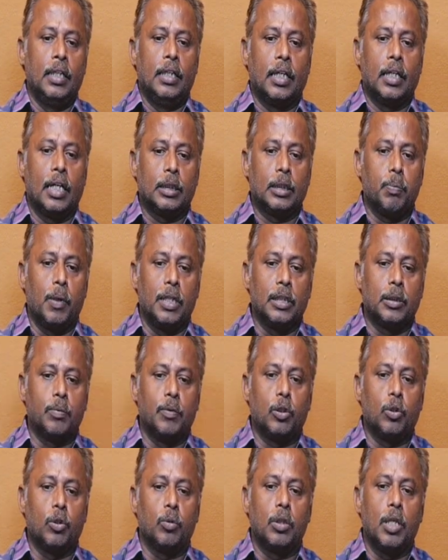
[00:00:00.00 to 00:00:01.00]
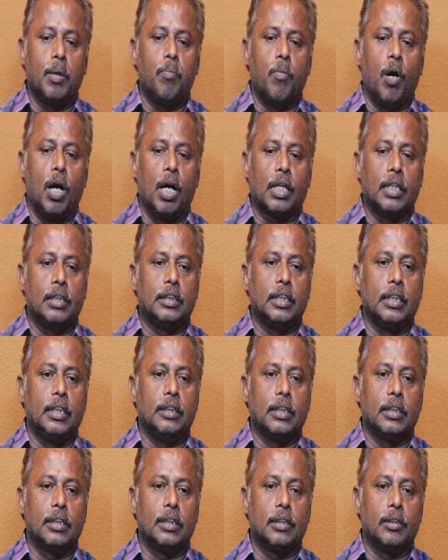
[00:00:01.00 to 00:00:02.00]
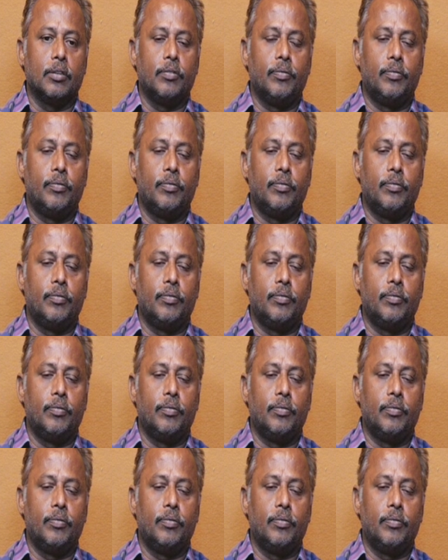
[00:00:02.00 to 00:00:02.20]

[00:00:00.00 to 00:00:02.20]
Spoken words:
responsible to the market changes.